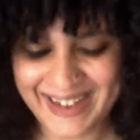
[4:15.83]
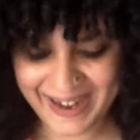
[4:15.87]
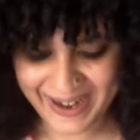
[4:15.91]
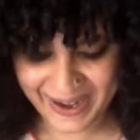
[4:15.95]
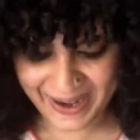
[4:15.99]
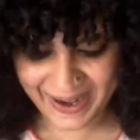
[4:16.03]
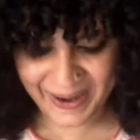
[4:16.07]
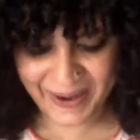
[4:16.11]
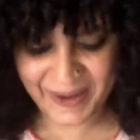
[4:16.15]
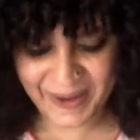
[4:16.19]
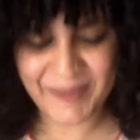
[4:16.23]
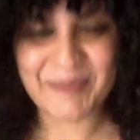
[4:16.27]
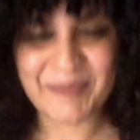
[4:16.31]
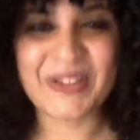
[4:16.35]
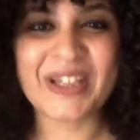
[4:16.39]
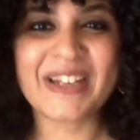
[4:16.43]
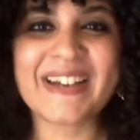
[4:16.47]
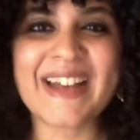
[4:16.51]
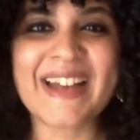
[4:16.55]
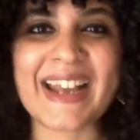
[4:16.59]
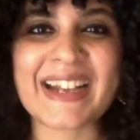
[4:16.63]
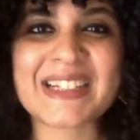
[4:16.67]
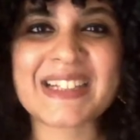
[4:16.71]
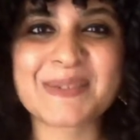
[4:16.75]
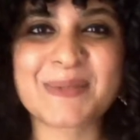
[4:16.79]
The
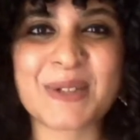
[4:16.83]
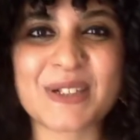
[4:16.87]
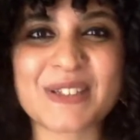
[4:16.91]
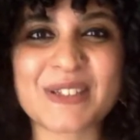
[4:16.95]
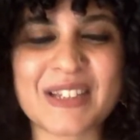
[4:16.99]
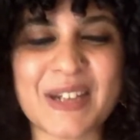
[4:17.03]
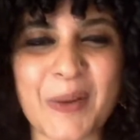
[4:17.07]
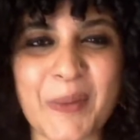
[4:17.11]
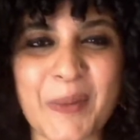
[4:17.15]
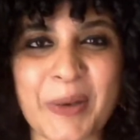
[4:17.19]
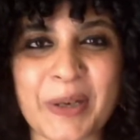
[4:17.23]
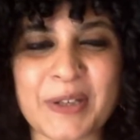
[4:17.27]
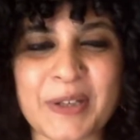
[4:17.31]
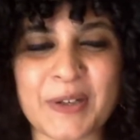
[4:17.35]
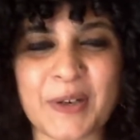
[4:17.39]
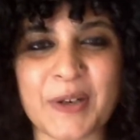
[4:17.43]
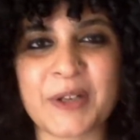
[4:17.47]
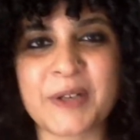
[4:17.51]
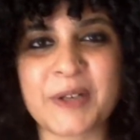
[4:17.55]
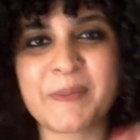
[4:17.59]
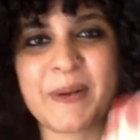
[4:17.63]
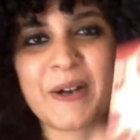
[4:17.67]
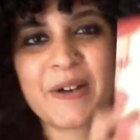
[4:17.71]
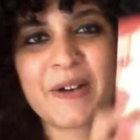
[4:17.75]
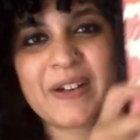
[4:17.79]
next book that I want to talk
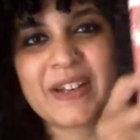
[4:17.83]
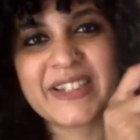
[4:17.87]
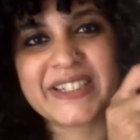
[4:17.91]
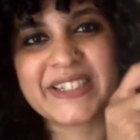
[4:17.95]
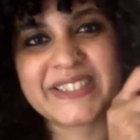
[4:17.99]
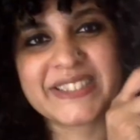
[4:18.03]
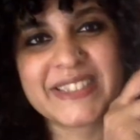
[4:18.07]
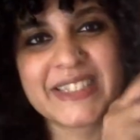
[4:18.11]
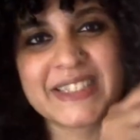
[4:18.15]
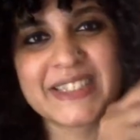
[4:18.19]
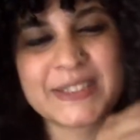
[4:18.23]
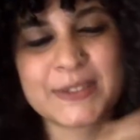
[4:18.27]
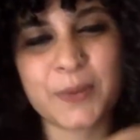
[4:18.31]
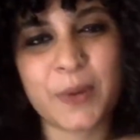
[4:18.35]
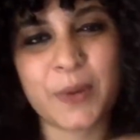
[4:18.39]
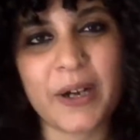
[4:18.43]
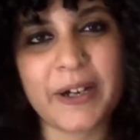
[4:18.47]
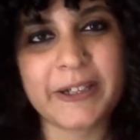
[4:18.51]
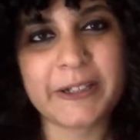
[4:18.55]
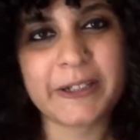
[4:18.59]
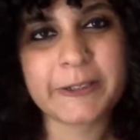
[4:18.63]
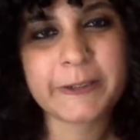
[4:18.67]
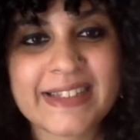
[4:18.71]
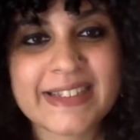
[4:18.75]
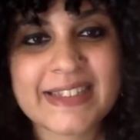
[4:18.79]
about is this
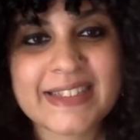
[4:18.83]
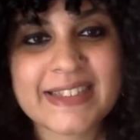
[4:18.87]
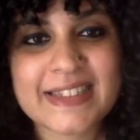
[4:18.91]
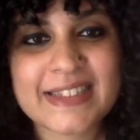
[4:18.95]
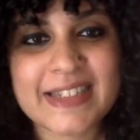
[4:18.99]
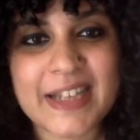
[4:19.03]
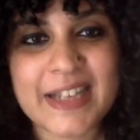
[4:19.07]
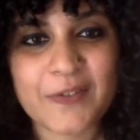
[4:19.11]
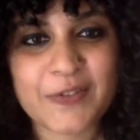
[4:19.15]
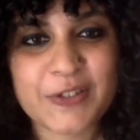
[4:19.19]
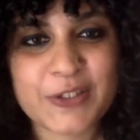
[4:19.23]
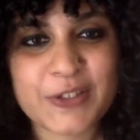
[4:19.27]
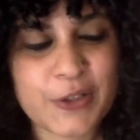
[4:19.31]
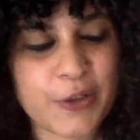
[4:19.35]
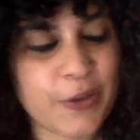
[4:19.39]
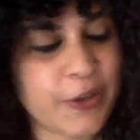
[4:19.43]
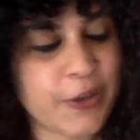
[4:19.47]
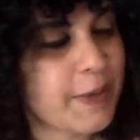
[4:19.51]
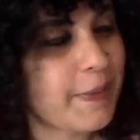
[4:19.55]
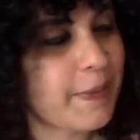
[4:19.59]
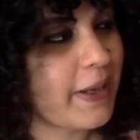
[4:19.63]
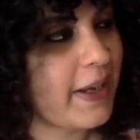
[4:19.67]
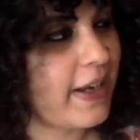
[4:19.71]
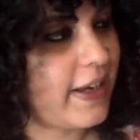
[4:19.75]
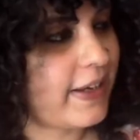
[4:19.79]
one. This is Love Story
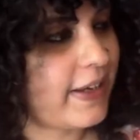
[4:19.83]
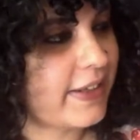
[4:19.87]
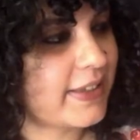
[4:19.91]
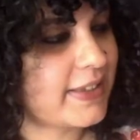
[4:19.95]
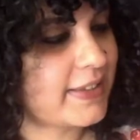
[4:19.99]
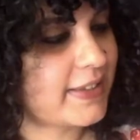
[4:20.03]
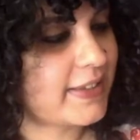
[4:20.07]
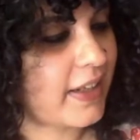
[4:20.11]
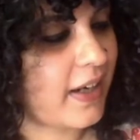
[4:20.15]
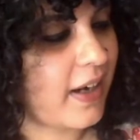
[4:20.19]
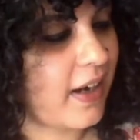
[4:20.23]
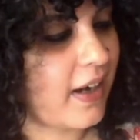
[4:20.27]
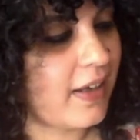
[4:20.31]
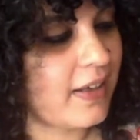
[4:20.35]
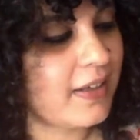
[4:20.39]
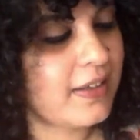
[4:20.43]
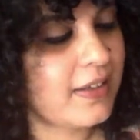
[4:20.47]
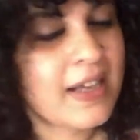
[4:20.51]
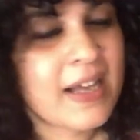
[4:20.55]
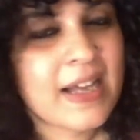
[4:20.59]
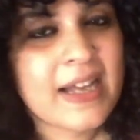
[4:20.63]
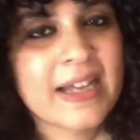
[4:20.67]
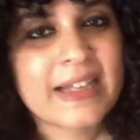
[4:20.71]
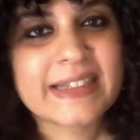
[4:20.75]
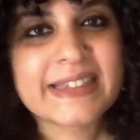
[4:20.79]
by Eric Segal.
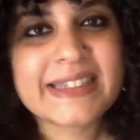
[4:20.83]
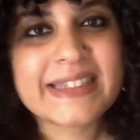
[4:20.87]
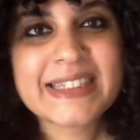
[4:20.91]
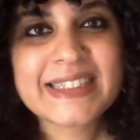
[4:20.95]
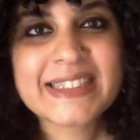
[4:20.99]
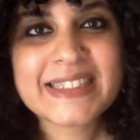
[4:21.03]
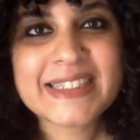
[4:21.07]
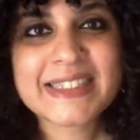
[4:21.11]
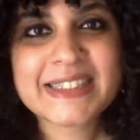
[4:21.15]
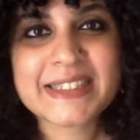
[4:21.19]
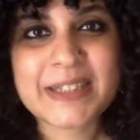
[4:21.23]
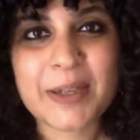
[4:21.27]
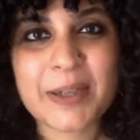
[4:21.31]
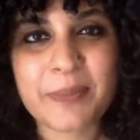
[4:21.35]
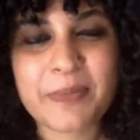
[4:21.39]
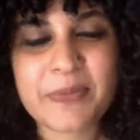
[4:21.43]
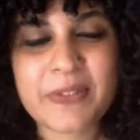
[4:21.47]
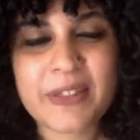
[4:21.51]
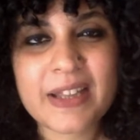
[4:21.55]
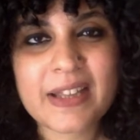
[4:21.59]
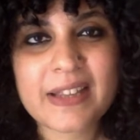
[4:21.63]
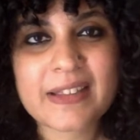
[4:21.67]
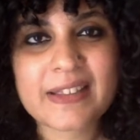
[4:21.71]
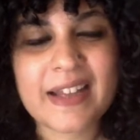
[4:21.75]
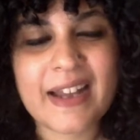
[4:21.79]
This is
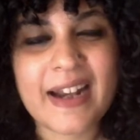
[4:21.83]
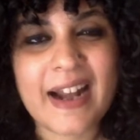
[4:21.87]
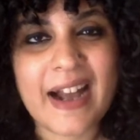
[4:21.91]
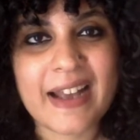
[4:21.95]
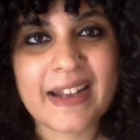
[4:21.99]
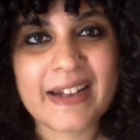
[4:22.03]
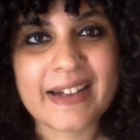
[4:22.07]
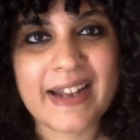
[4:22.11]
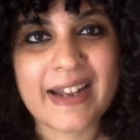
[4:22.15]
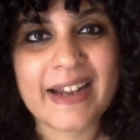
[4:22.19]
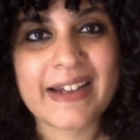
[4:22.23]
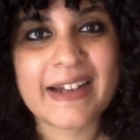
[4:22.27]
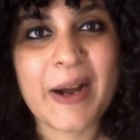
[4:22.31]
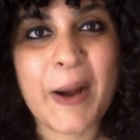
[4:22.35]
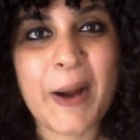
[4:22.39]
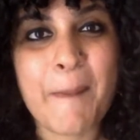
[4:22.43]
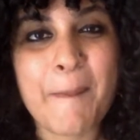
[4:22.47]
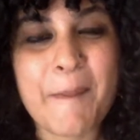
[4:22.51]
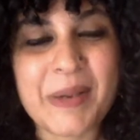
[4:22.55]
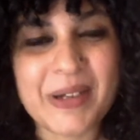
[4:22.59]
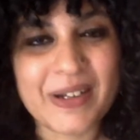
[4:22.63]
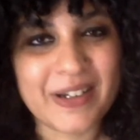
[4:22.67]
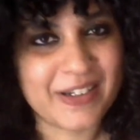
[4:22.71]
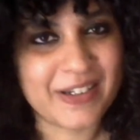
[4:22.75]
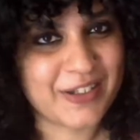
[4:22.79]
something that I read a
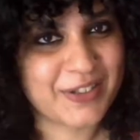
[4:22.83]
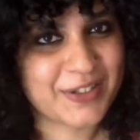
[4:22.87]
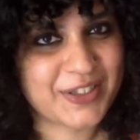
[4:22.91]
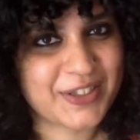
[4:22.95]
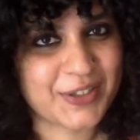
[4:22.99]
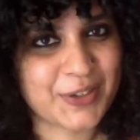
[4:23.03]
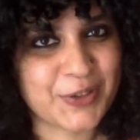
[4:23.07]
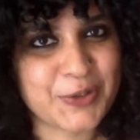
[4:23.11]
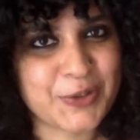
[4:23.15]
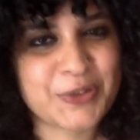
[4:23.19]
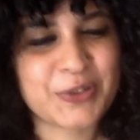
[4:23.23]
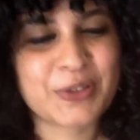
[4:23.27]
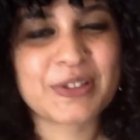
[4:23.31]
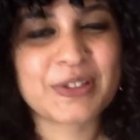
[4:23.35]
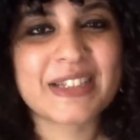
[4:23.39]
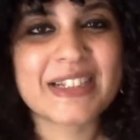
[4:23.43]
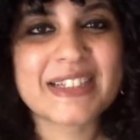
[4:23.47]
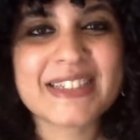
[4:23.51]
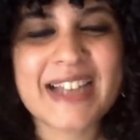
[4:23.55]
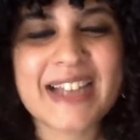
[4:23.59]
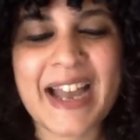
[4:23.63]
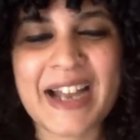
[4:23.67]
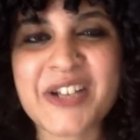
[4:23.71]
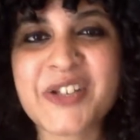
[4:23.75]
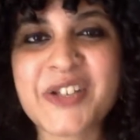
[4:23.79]
million years ago, so this
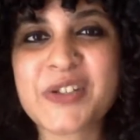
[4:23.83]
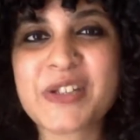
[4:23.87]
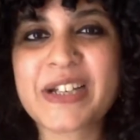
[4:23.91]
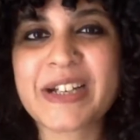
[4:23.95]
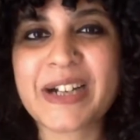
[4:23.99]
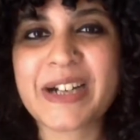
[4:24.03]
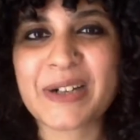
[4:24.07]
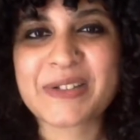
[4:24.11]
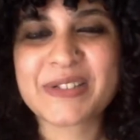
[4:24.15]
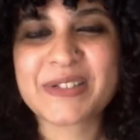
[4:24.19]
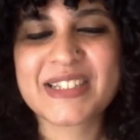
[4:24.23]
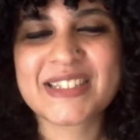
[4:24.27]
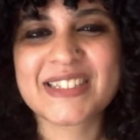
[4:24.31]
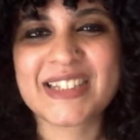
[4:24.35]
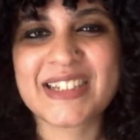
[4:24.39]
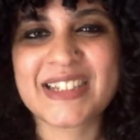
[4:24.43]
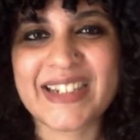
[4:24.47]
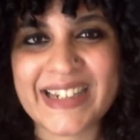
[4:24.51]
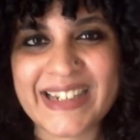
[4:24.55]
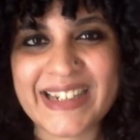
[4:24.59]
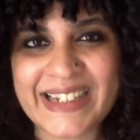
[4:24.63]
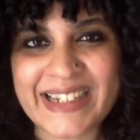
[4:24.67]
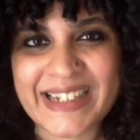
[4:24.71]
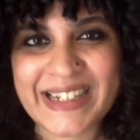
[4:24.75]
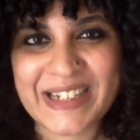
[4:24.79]
actually counts as a
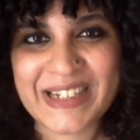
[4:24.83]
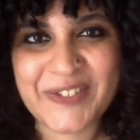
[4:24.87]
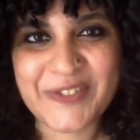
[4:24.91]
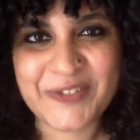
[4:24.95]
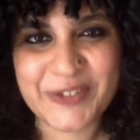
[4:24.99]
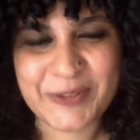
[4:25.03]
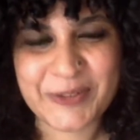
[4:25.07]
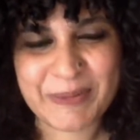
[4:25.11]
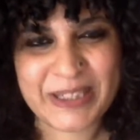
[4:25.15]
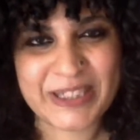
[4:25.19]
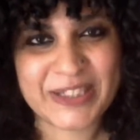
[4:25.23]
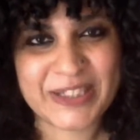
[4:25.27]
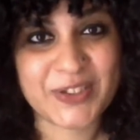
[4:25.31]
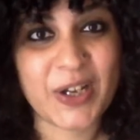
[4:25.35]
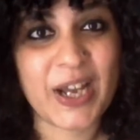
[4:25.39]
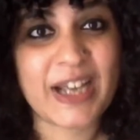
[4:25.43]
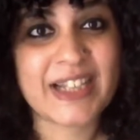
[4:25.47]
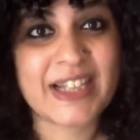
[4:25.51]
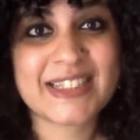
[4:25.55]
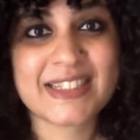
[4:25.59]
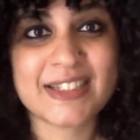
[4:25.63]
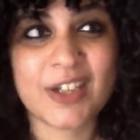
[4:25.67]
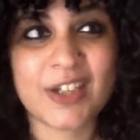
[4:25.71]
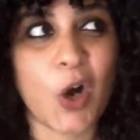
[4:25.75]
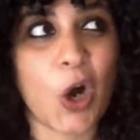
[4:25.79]
reread for me. So I
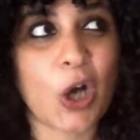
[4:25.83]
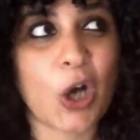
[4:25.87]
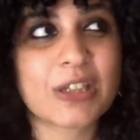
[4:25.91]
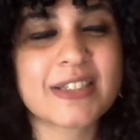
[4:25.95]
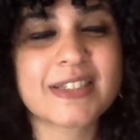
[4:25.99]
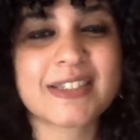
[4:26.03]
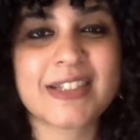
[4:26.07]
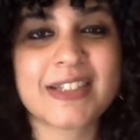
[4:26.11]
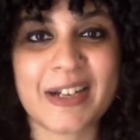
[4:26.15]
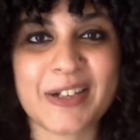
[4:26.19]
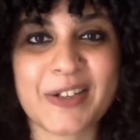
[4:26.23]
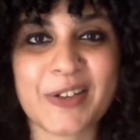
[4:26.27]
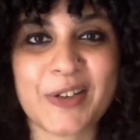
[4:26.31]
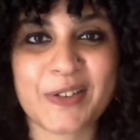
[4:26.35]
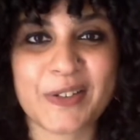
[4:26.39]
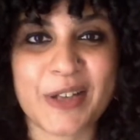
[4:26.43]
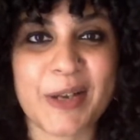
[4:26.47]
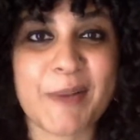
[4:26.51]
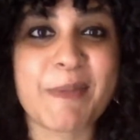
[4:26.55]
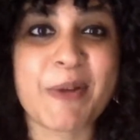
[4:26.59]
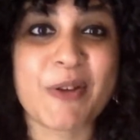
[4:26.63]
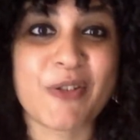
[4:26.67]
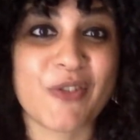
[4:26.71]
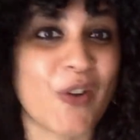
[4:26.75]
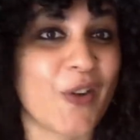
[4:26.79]
got started on
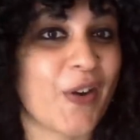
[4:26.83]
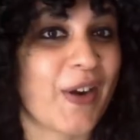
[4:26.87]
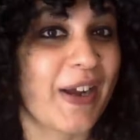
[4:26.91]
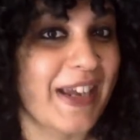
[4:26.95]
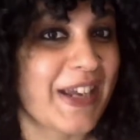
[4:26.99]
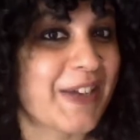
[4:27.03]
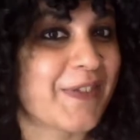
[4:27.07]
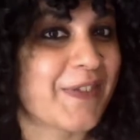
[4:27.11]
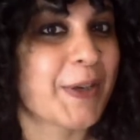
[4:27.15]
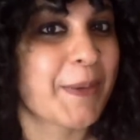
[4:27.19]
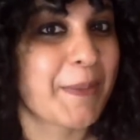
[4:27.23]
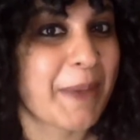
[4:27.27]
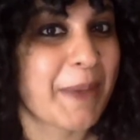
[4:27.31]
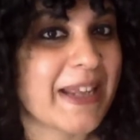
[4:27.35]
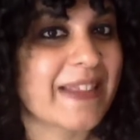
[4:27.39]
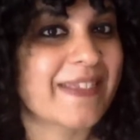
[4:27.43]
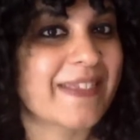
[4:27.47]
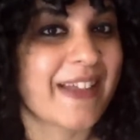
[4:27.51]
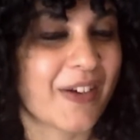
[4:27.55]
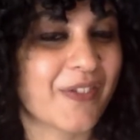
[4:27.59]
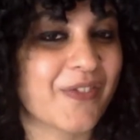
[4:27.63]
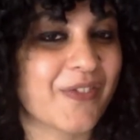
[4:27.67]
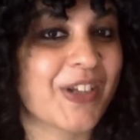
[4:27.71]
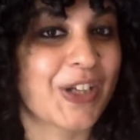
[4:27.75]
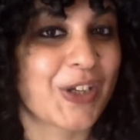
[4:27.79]
that before I even made
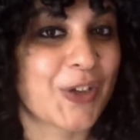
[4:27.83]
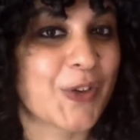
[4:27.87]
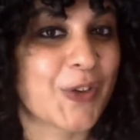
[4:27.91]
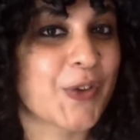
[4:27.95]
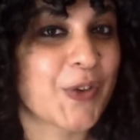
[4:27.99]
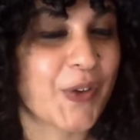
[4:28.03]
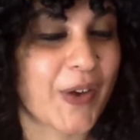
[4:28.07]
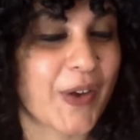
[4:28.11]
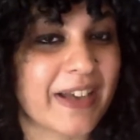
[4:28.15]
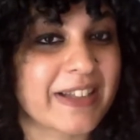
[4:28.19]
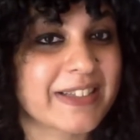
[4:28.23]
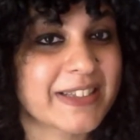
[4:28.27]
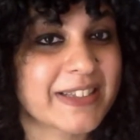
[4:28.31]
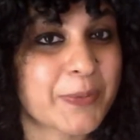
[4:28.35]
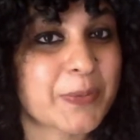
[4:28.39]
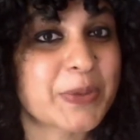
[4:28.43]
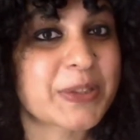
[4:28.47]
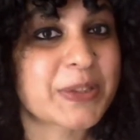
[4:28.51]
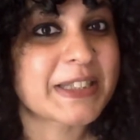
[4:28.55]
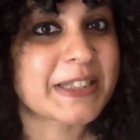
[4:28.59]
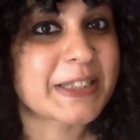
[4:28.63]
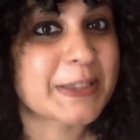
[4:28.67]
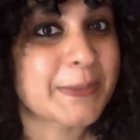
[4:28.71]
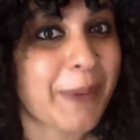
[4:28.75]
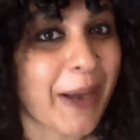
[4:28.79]
that video, you guys. It was
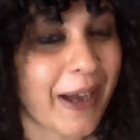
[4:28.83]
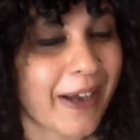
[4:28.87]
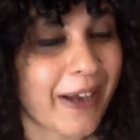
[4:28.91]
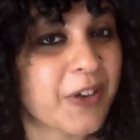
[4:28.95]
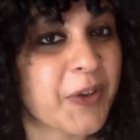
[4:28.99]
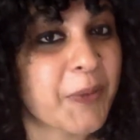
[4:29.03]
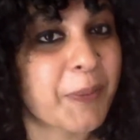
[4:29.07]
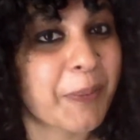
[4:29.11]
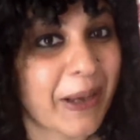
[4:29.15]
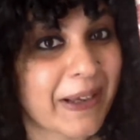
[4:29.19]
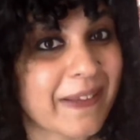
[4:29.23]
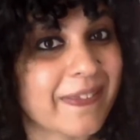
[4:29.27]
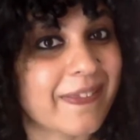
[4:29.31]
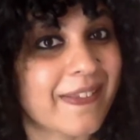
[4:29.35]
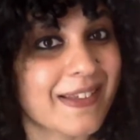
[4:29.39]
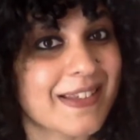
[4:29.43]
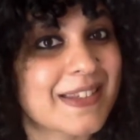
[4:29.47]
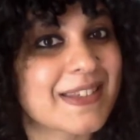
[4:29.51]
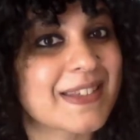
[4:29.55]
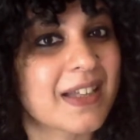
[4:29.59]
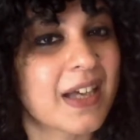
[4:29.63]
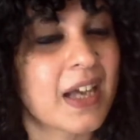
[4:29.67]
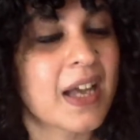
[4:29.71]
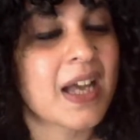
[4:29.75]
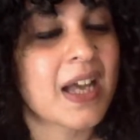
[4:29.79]
inspired by
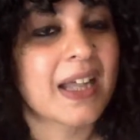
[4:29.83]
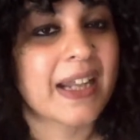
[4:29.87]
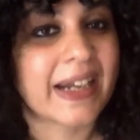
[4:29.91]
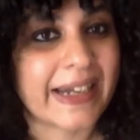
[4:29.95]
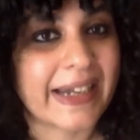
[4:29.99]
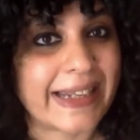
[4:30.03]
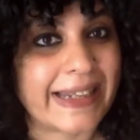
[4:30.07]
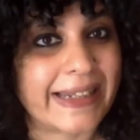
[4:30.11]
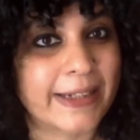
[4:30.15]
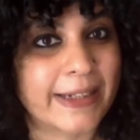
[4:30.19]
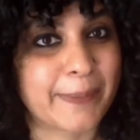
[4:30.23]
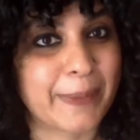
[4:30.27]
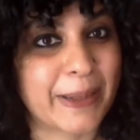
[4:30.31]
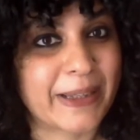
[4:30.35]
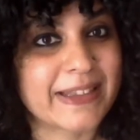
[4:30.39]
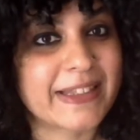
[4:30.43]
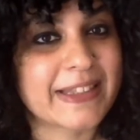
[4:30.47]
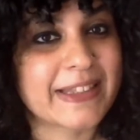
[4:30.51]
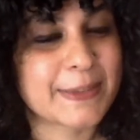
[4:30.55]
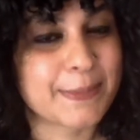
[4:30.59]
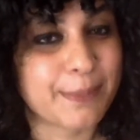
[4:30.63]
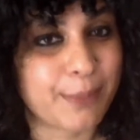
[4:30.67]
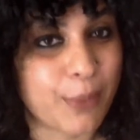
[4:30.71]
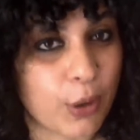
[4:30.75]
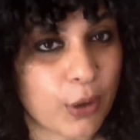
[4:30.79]
this read, by
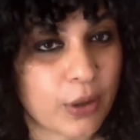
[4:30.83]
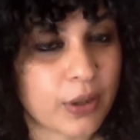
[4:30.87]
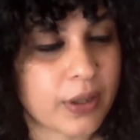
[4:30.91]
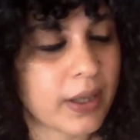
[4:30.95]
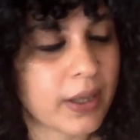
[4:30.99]
this book.